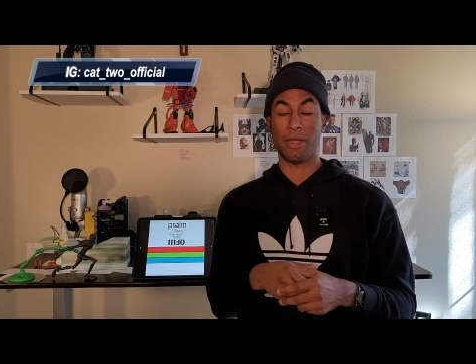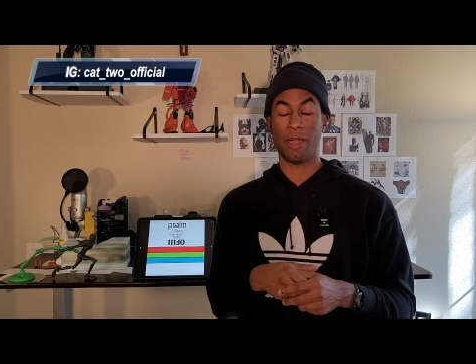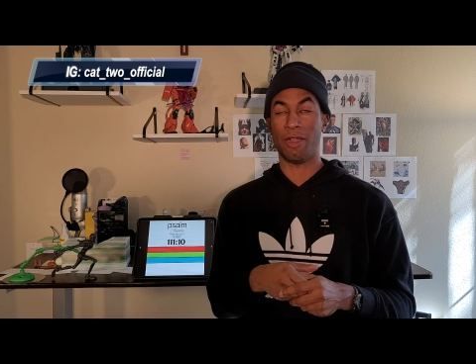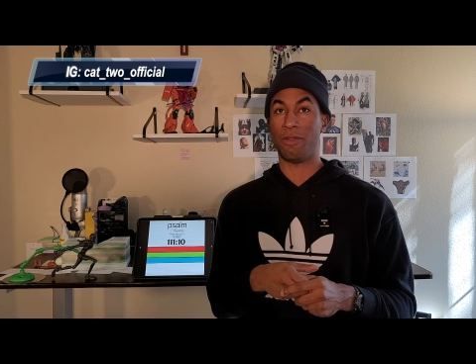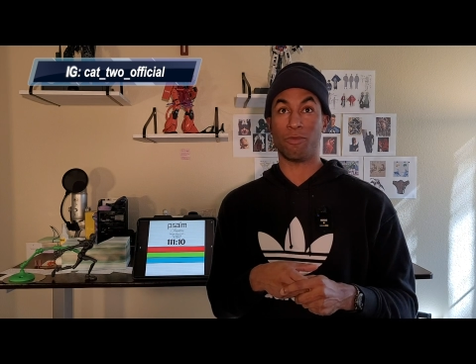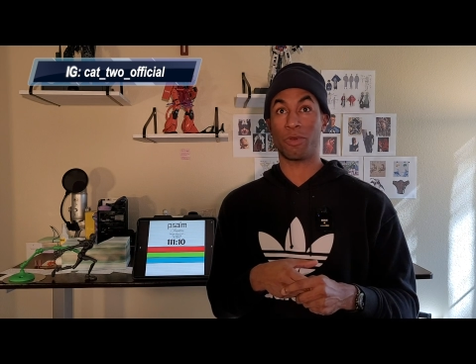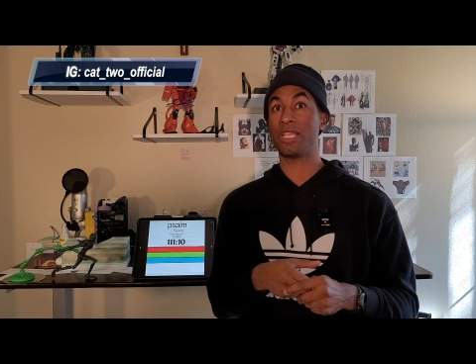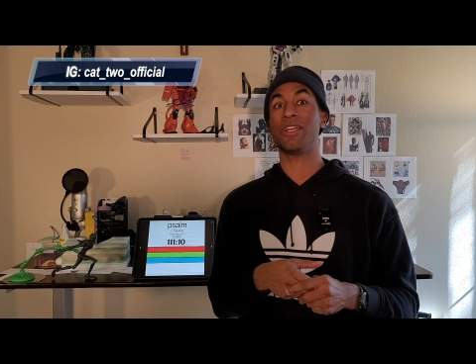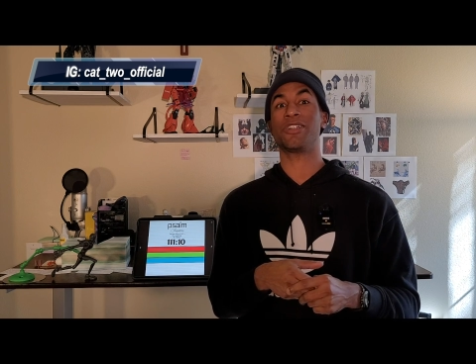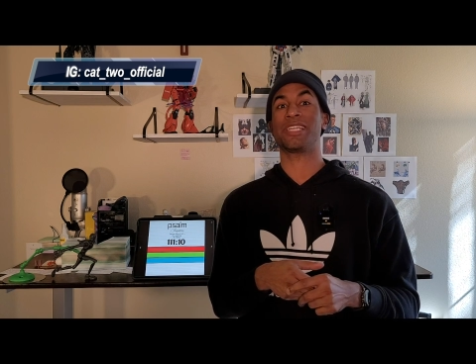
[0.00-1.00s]
a really
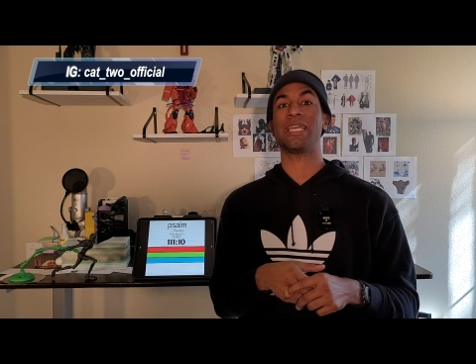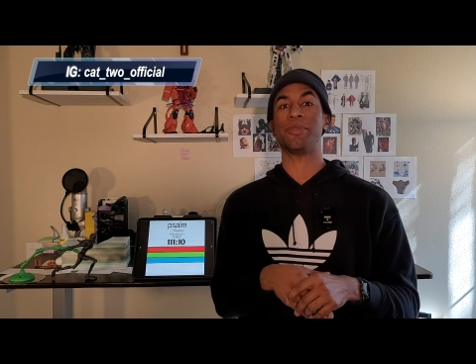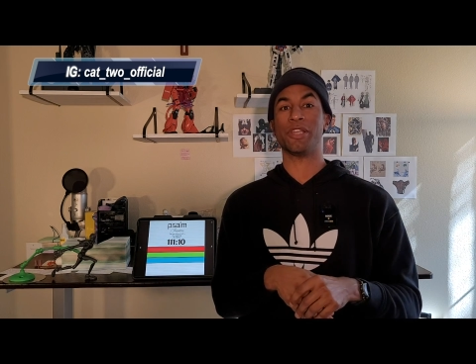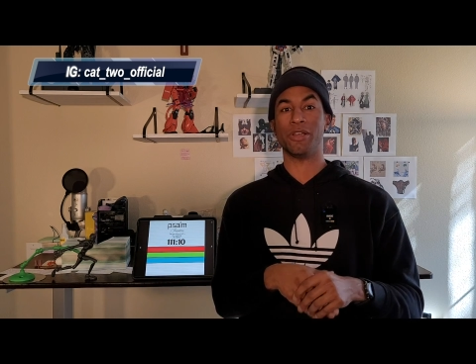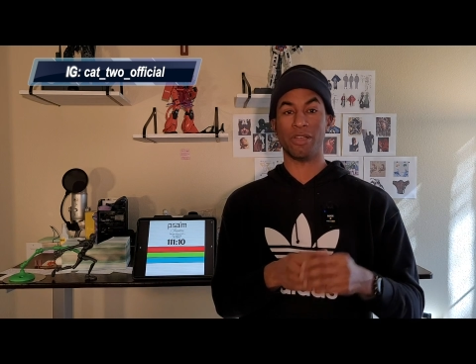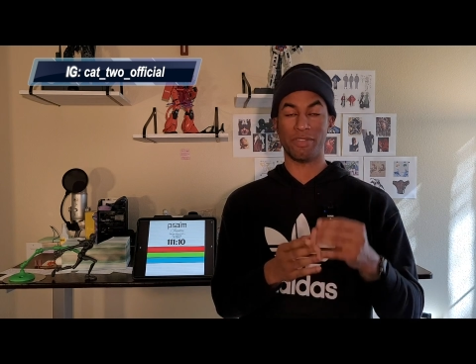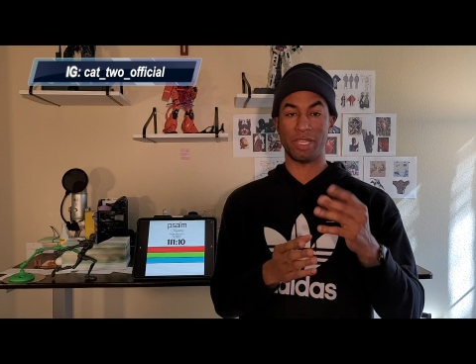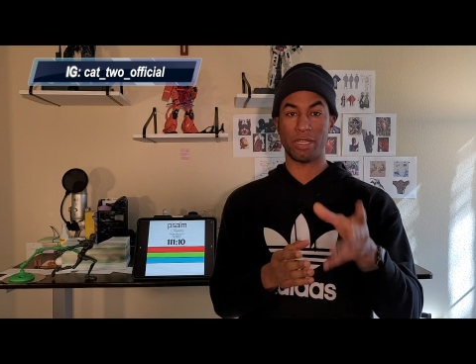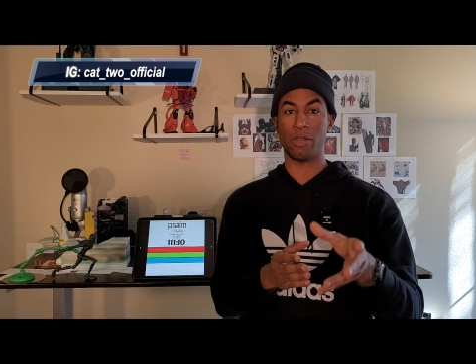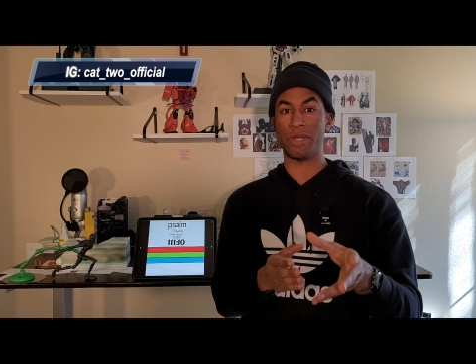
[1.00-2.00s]
long time ago of
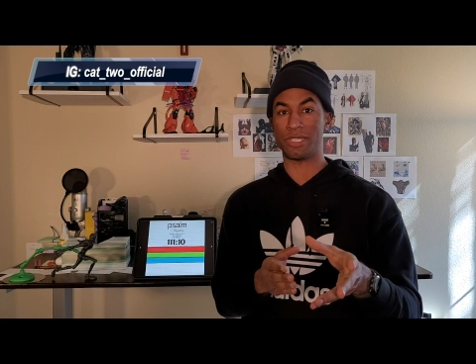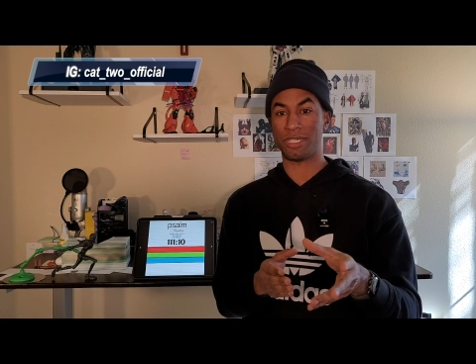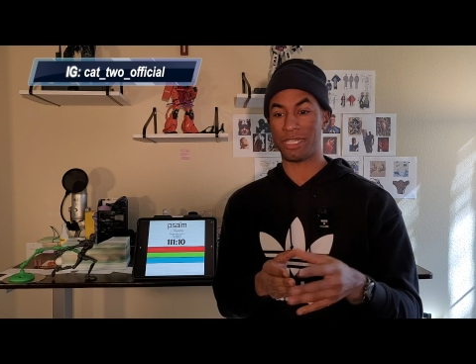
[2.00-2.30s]
the OST.